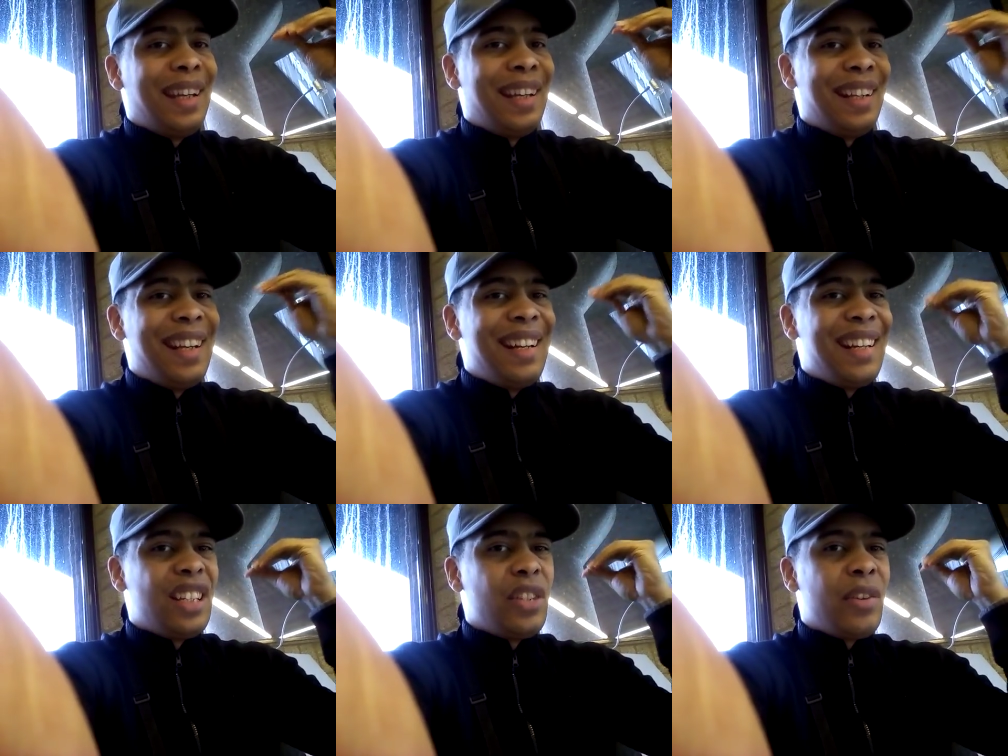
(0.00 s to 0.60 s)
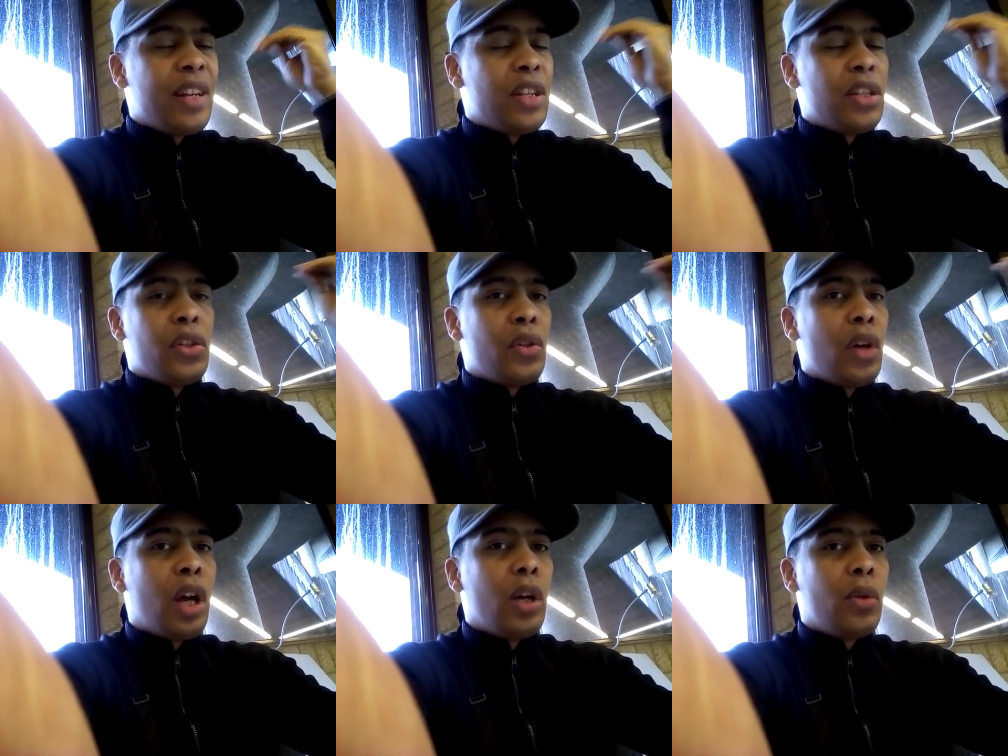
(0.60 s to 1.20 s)
It either stresses
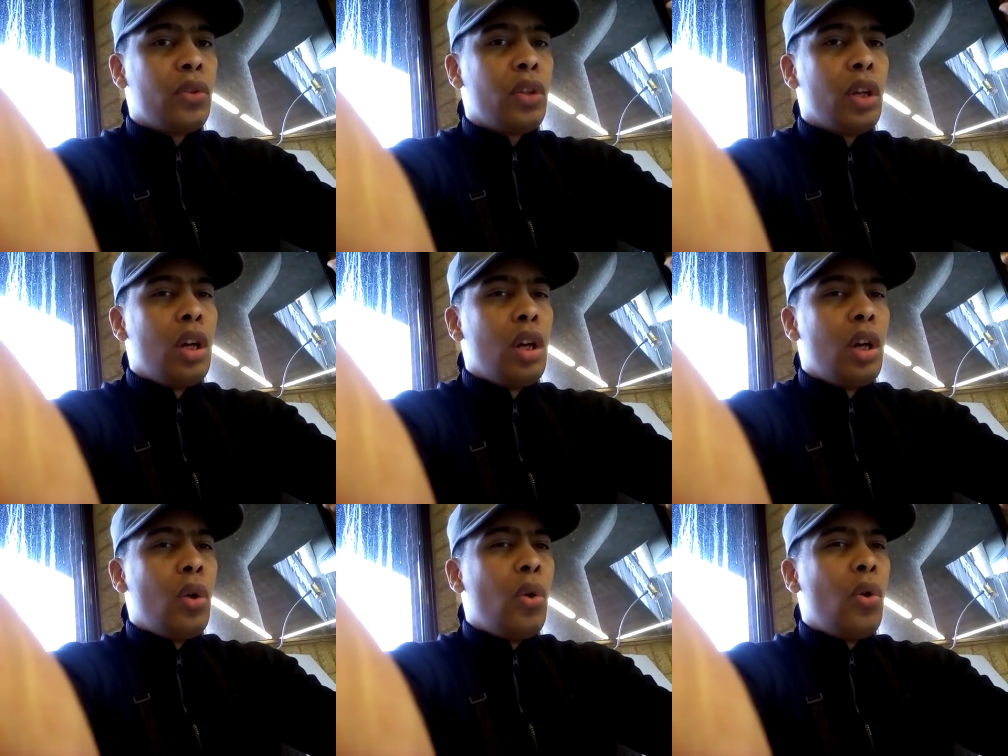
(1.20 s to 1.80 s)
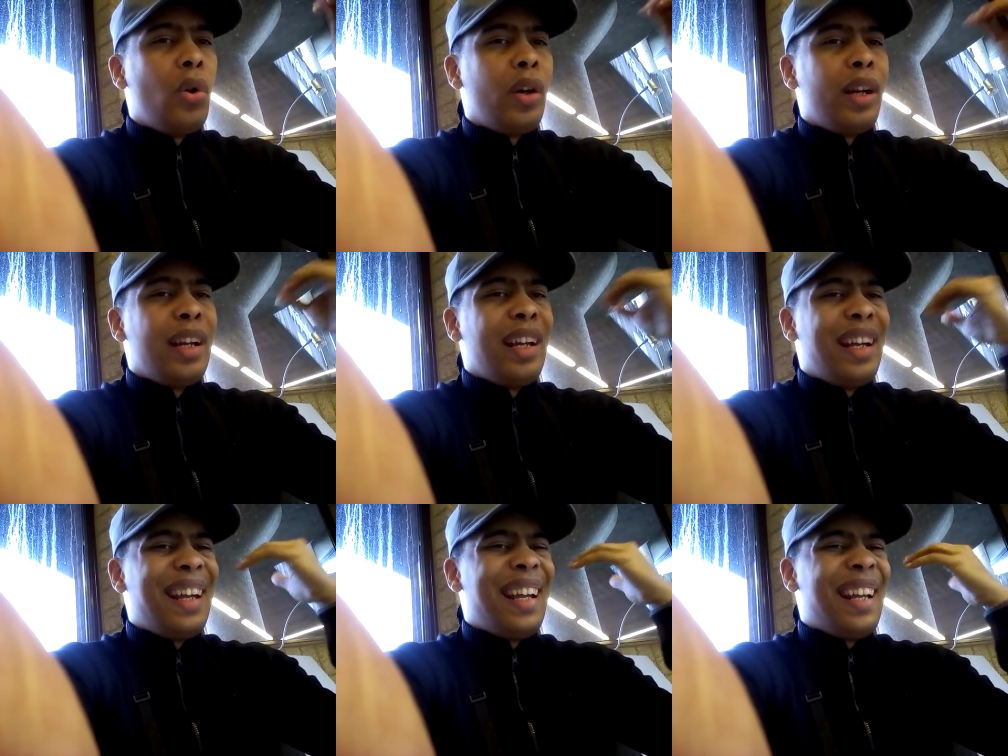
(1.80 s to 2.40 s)
you out or
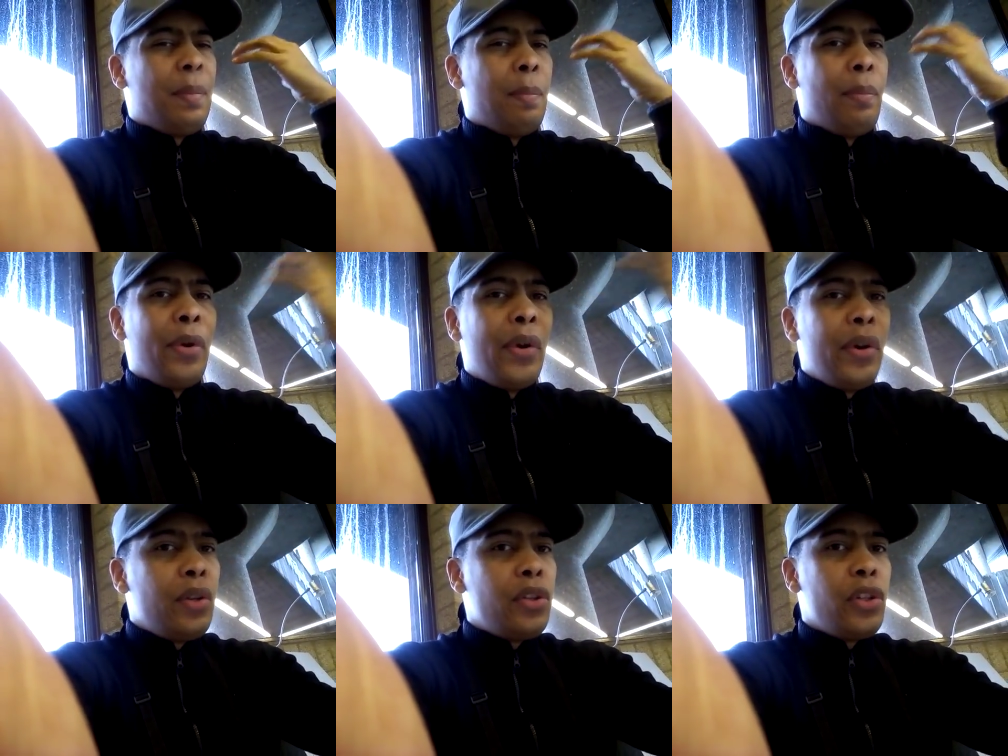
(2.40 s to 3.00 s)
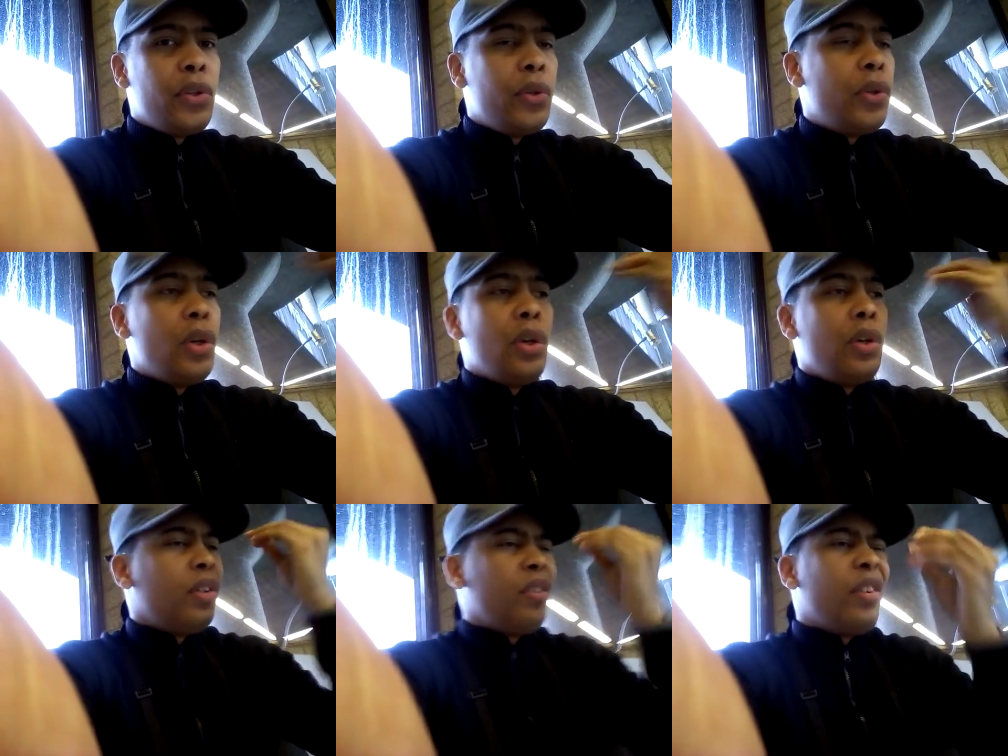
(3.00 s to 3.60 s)
it burdens you
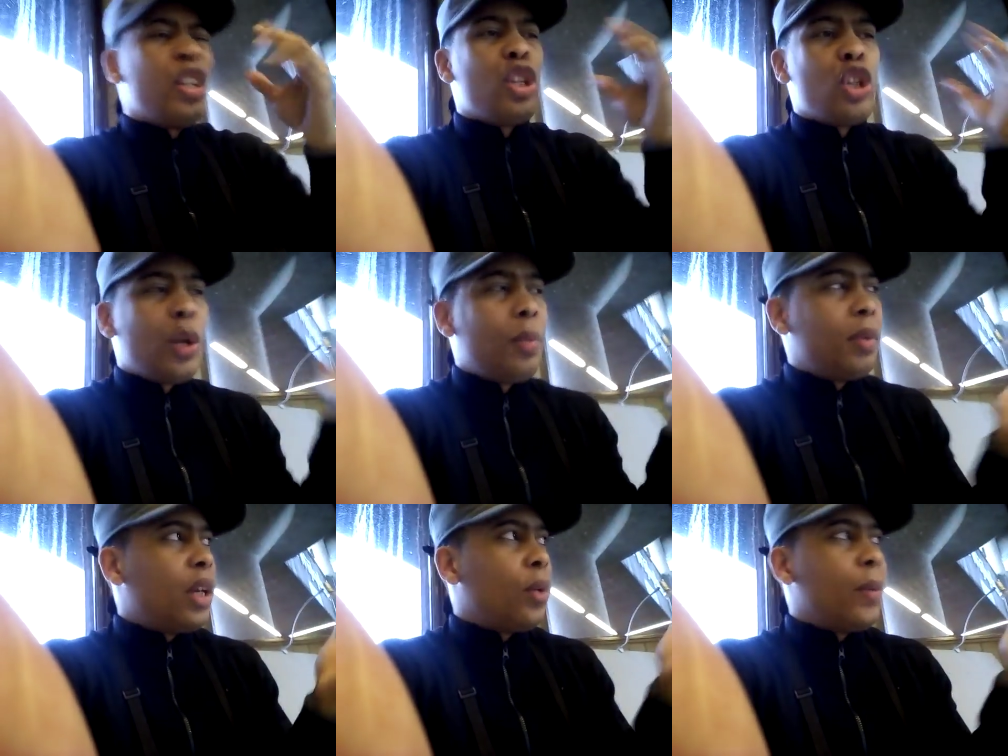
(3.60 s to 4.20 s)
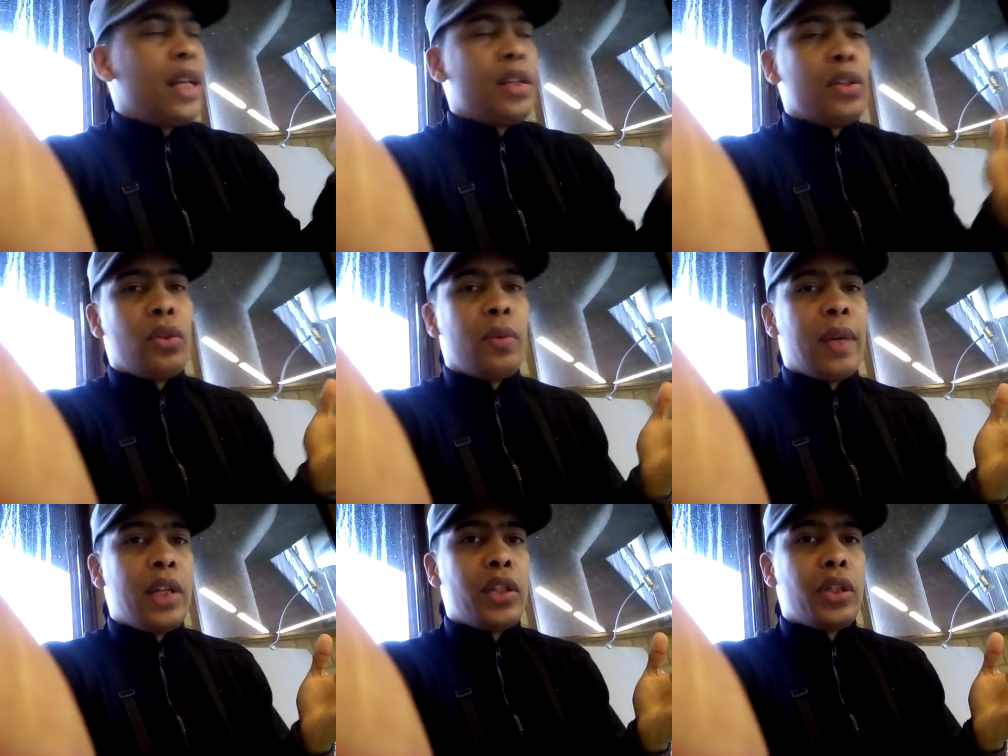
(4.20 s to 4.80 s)
with something with the
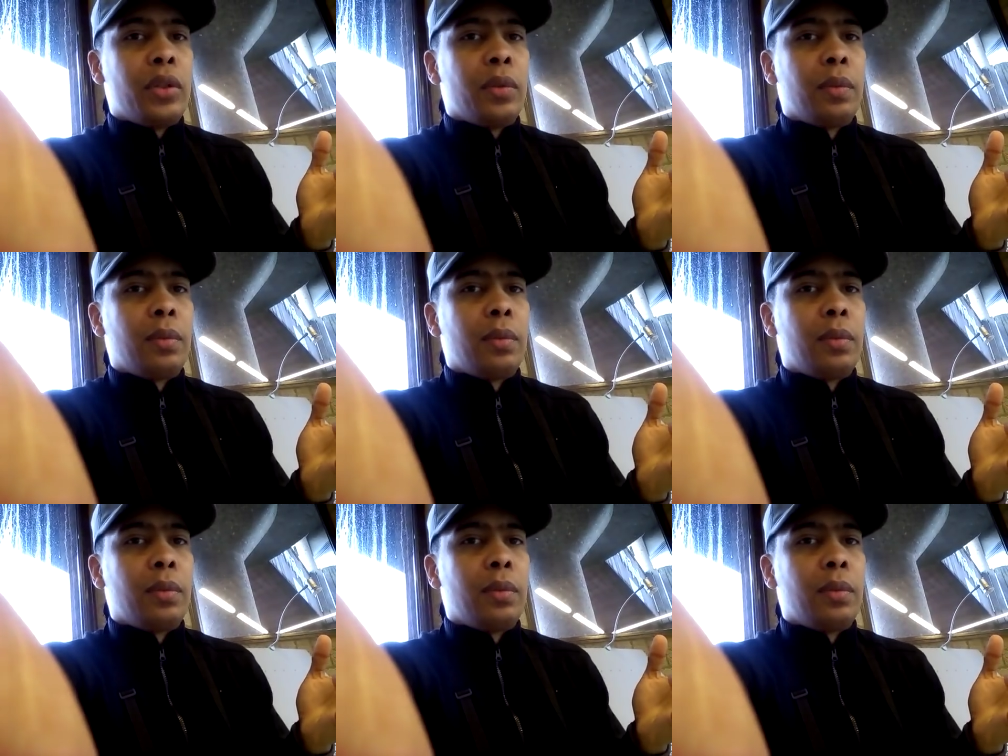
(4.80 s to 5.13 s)
situation.